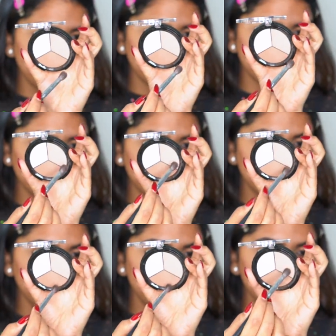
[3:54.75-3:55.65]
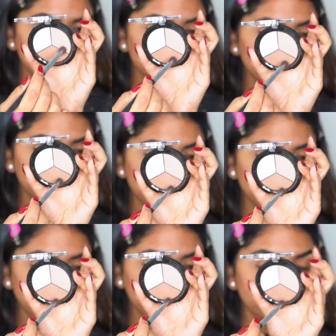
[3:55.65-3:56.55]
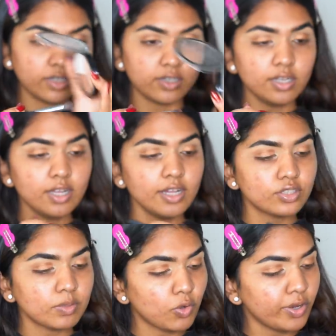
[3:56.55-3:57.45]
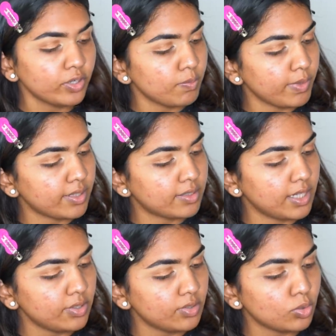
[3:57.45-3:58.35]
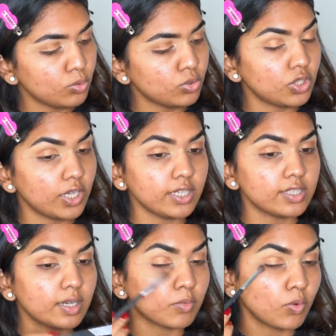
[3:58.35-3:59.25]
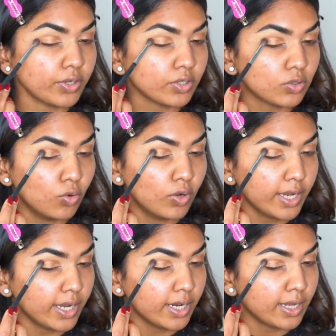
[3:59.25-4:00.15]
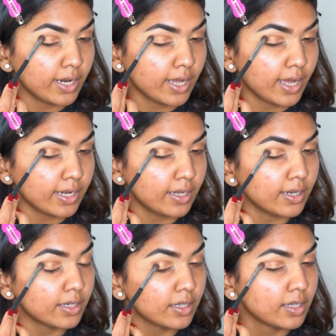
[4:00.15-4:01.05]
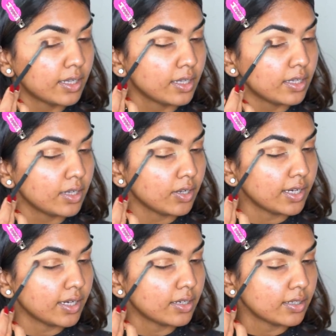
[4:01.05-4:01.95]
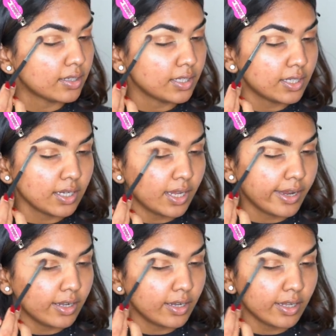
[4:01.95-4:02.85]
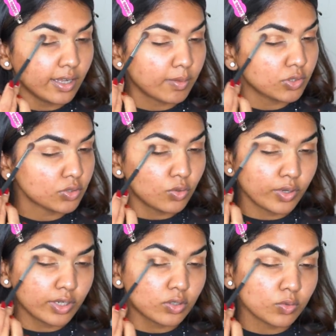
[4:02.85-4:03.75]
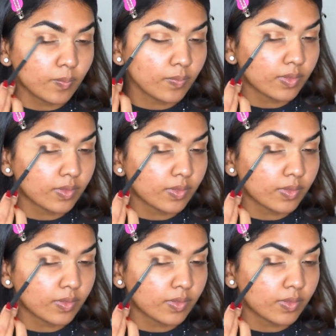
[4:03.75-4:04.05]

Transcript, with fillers: it has like two different shades here so i'm going to mix these two shades and i'm going to go ahead and add that in the ending and I'm just going to